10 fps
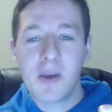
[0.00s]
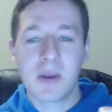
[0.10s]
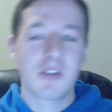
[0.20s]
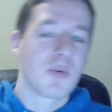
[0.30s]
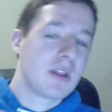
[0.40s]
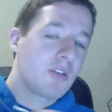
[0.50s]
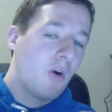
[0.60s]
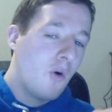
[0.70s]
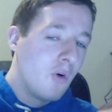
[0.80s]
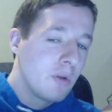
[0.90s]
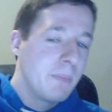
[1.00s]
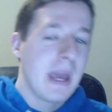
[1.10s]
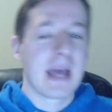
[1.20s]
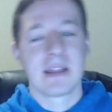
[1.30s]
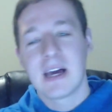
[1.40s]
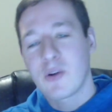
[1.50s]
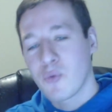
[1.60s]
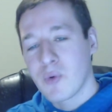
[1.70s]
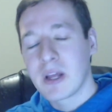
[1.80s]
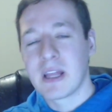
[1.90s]
and he's doing these old man like
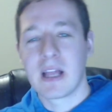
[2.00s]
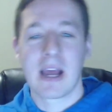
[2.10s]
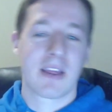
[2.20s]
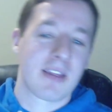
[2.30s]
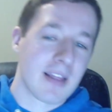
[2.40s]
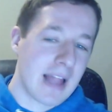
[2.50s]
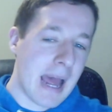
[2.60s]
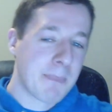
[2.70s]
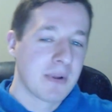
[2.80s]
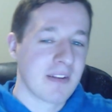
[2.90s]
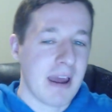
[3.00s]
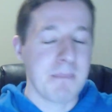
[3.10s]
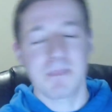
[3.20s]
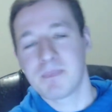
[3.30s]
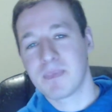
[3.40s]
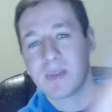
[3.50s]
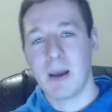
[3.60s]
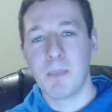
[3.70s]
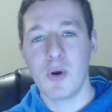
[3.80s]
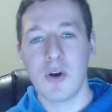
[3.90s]
really like slap type
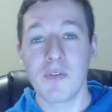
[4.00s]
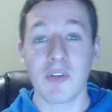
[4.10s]
moves,